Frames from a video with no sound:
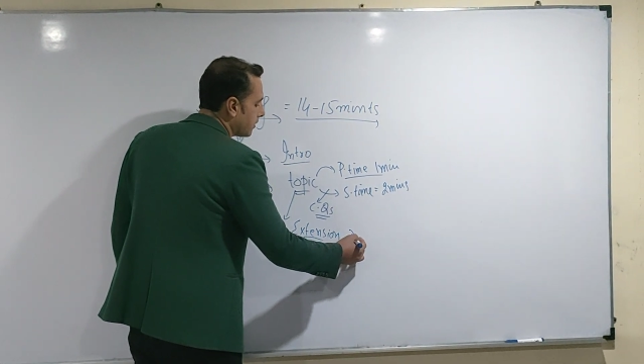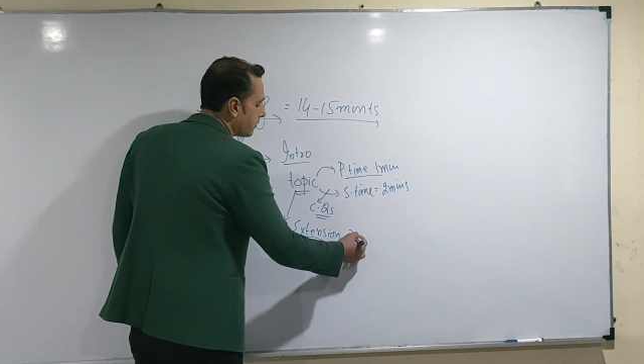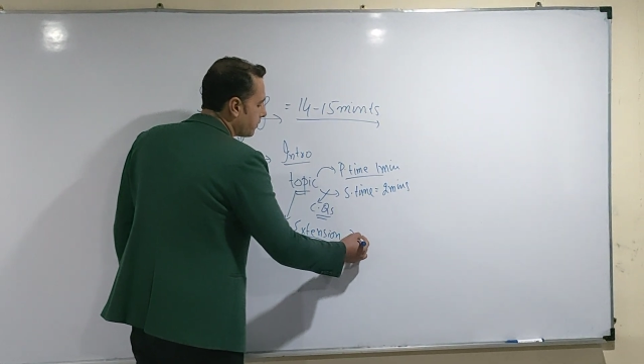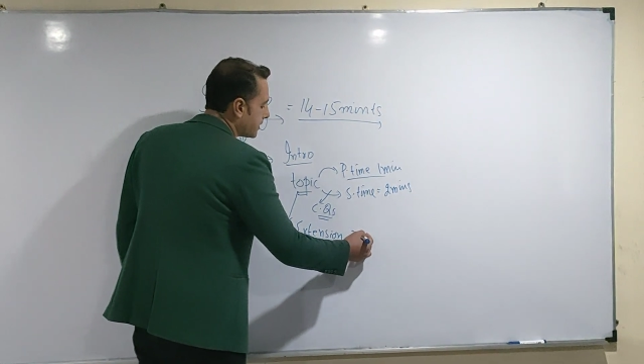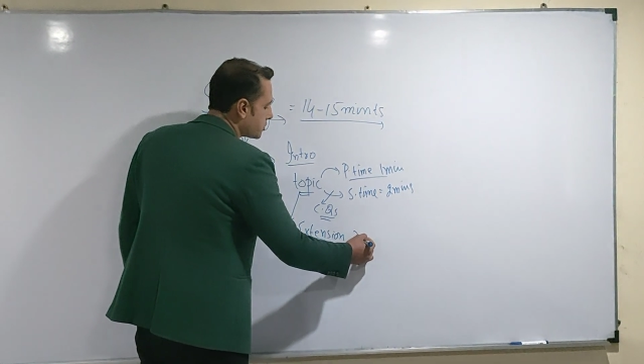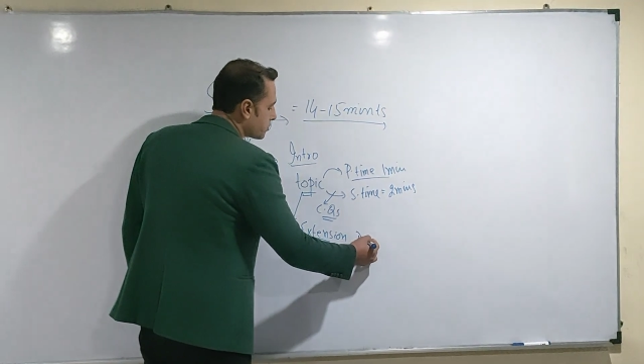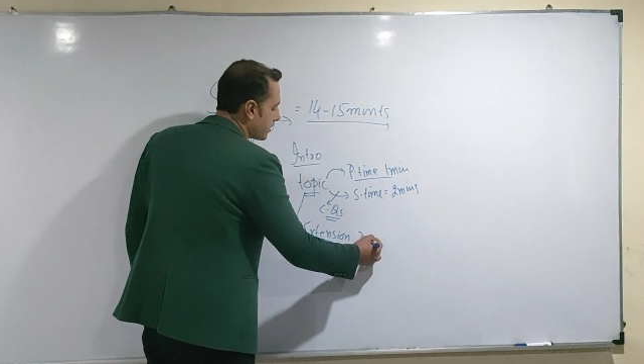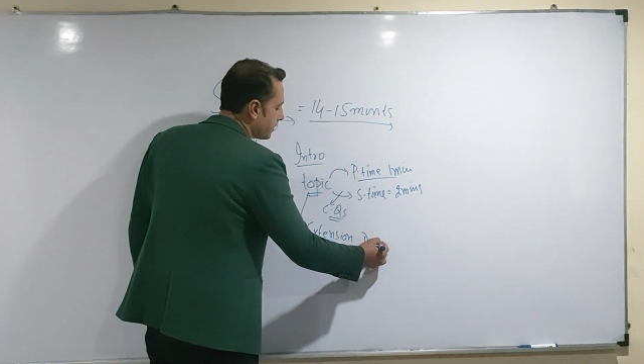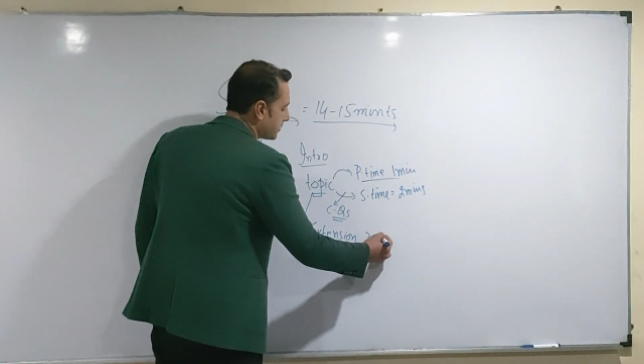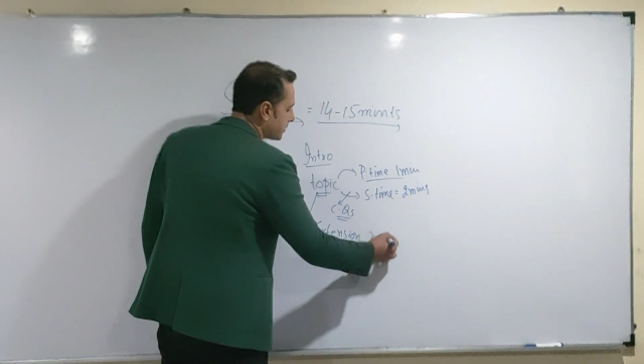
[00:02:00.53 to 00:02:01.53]

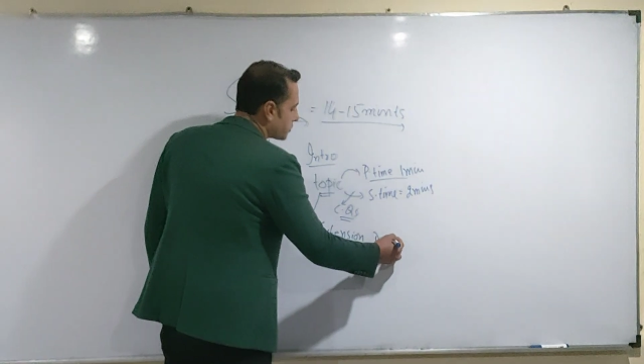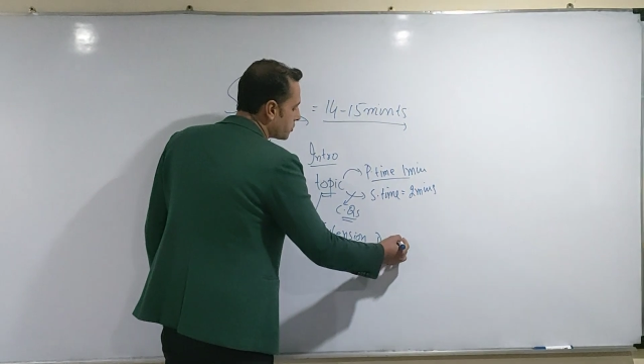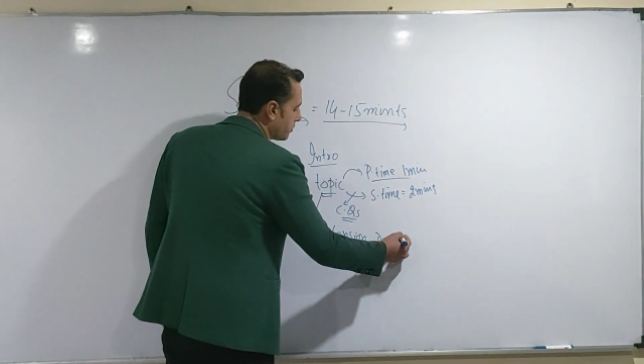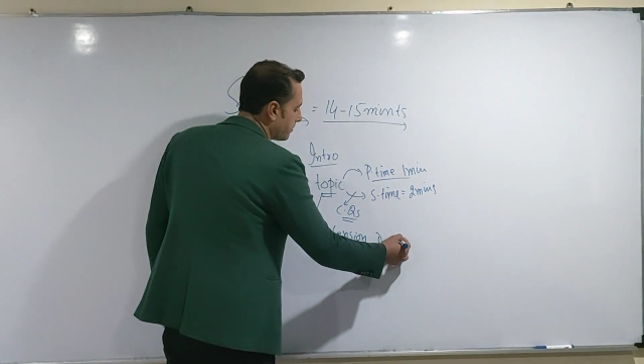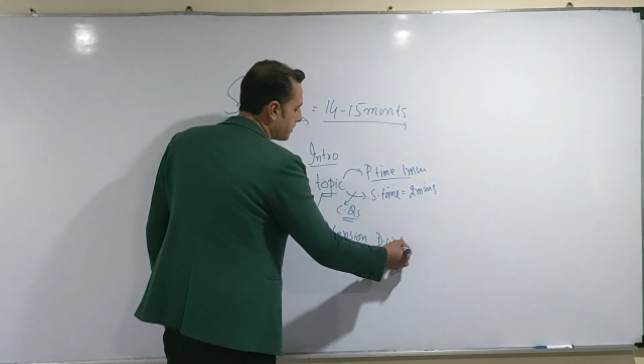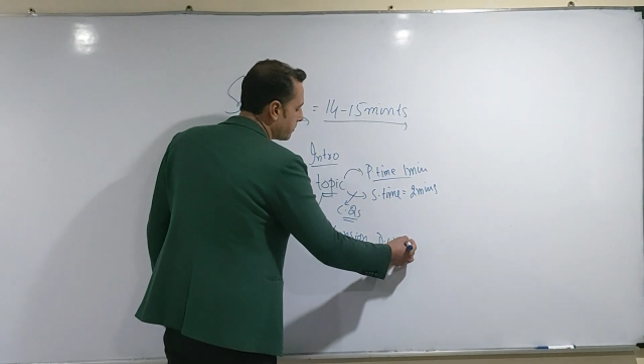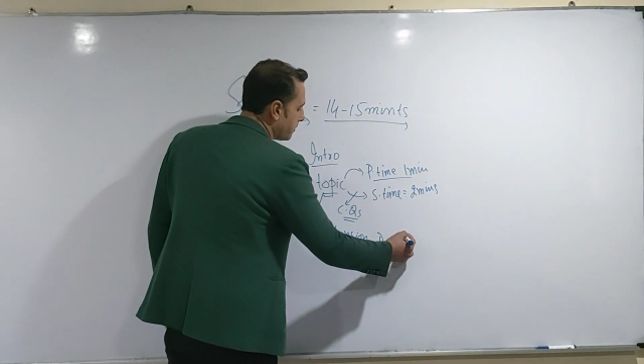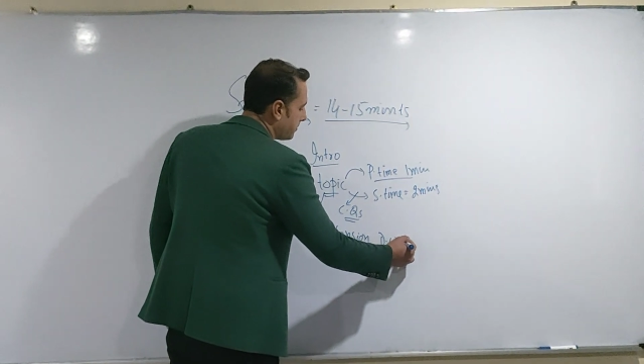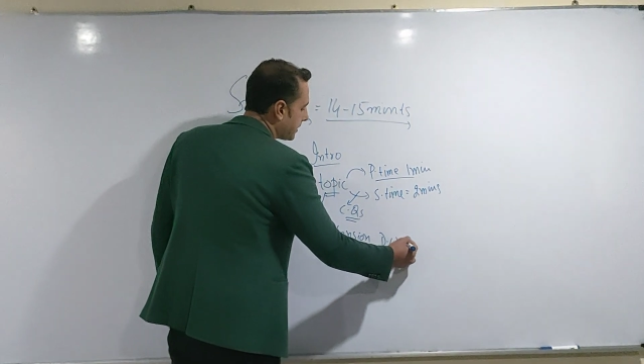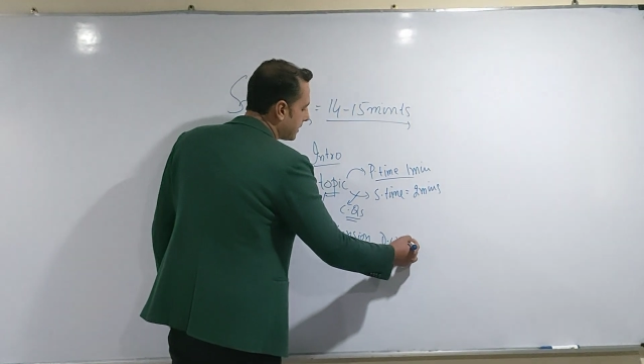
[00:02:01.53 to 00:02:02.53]
Whichsoever the topic will be